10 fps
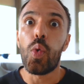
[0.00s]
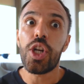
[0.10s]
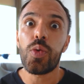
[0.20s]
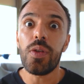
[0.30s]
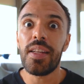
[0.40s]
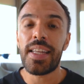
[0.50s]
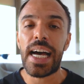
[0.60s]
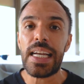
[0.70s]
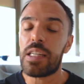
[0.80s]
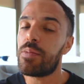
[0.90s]
which will
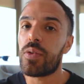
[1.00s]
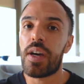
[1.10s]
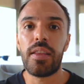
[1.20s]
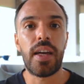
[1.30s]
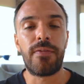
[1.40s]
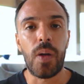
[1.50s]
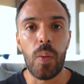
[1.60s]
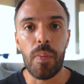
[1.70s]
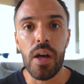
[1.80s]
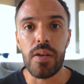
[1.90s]
entice them to hit that follow
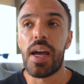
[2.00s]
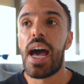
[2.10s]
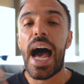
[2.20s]
button.